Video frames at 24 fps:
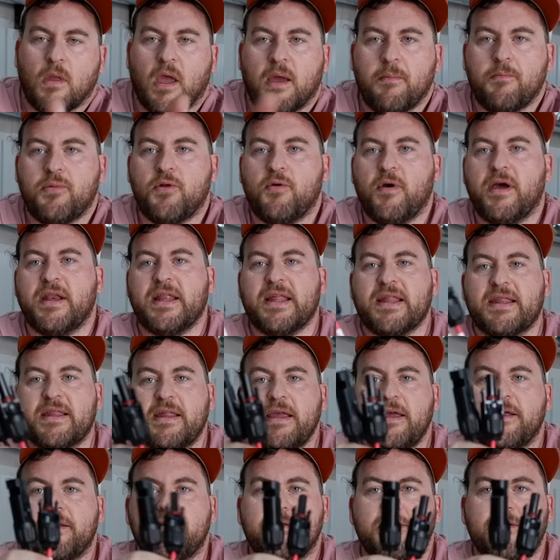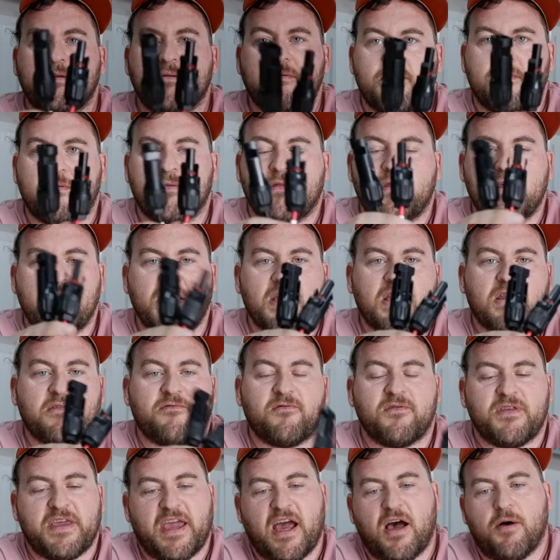And Bluetti sent this
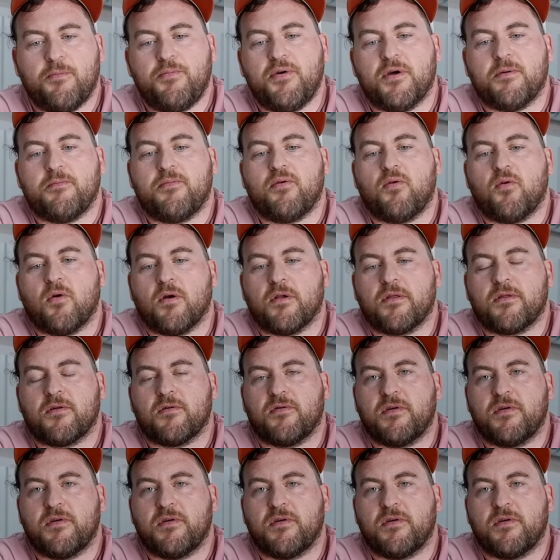for the output port,